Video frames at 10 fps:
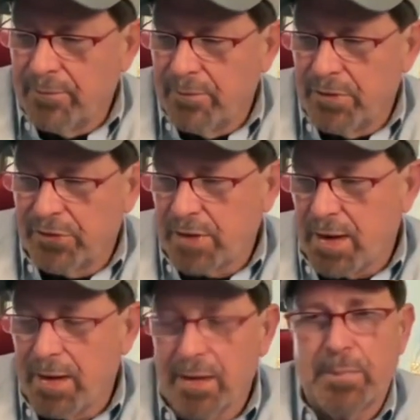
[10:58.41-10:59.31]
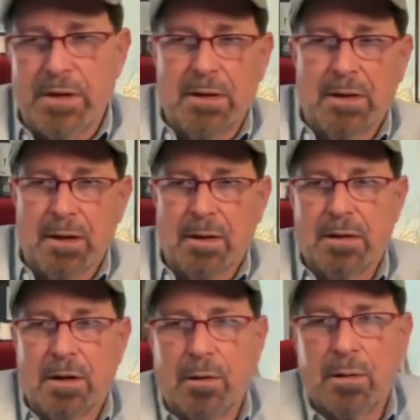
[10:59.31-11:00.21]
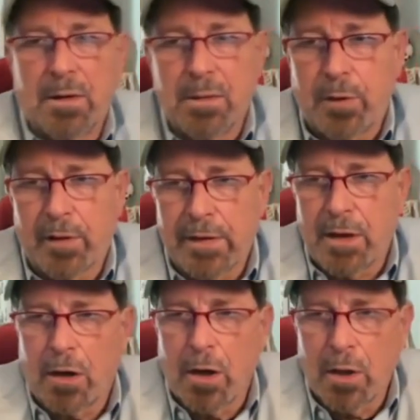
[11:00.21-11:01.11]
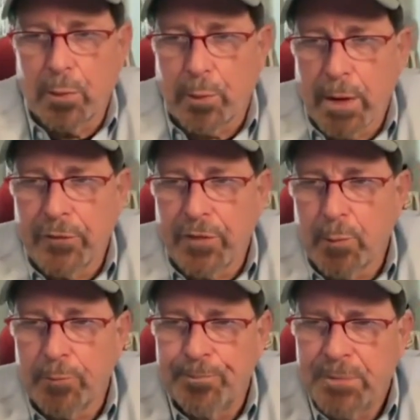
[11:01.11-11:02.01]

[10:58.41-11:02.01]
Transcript: this guy being, part of the Algonquin Roundtable.